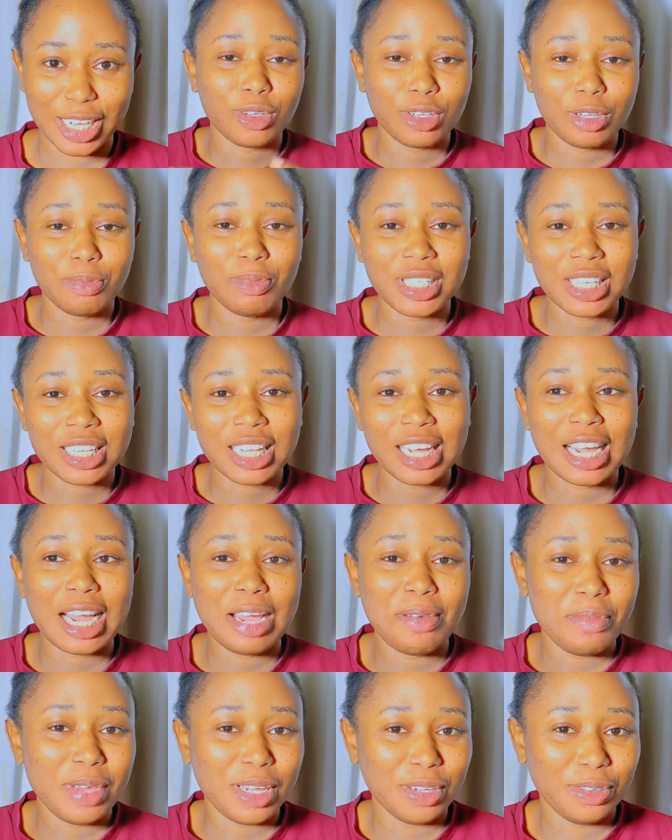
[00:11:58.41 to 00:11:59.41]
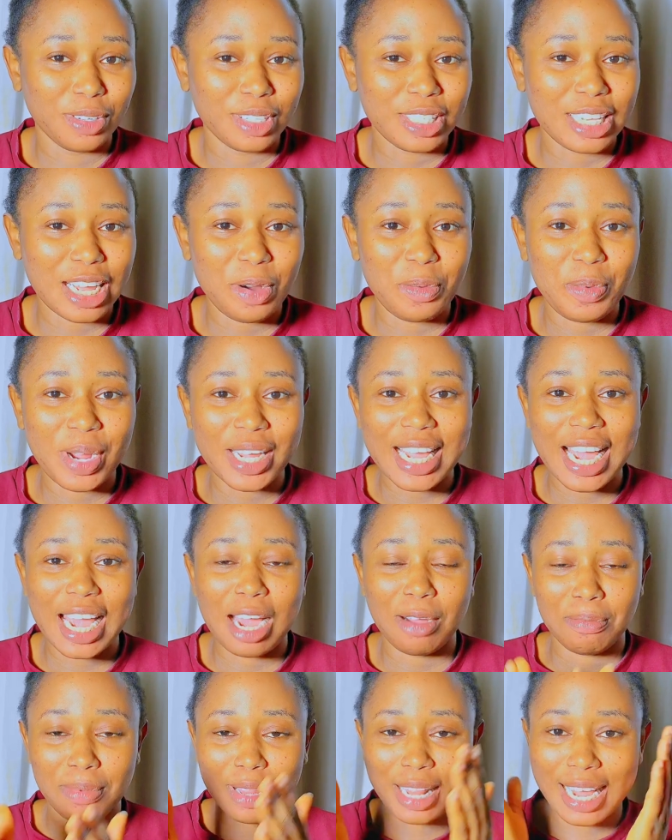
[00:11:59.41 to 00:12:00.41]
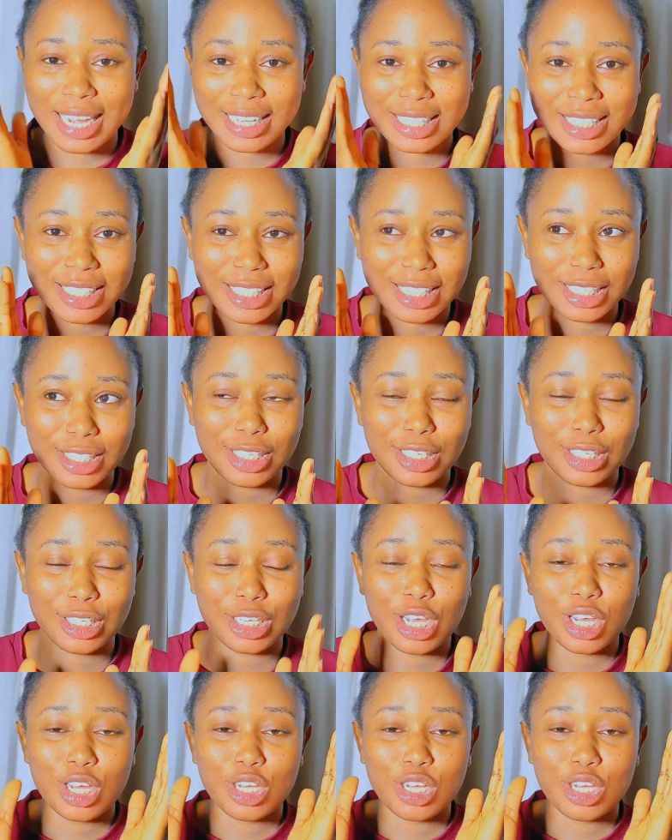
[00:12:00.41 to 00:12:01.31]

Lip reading: So the mistake I made was that when I applied this